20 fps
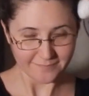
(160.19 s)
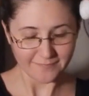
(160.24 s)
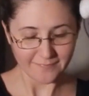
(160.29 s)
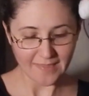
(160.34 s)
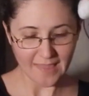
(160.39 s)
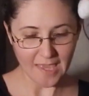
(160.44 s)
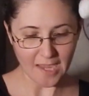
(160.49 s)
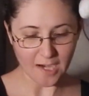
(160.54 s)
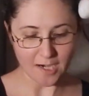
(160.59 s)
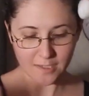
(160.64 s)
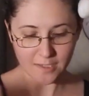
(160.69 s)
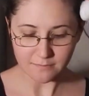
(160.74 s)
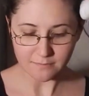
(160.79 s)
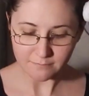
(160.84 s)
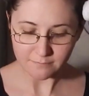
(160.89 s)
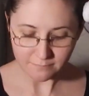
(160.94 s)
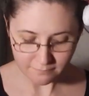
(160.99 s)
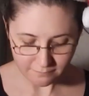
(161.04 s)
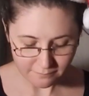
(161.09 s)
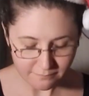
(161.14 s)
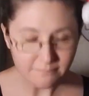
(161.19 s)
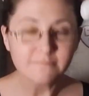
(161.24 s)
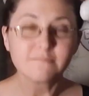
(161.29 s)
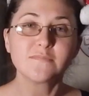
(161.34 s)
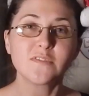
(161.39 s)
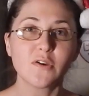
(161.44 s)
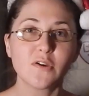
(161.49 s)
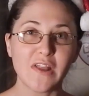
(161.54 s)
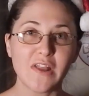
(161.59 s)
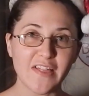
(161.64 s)
There.
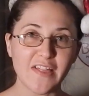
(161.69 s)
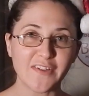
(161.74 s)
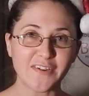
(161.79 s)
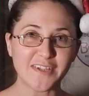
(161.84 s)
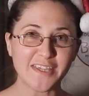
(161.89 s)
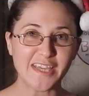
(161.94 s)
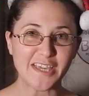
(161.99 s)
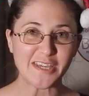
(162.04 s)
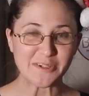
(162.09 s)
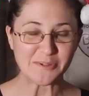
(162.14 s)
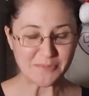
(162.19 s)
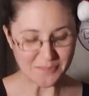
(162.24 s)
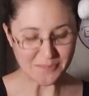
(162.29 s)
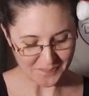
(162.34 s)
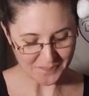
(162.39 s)
Don't I look cute?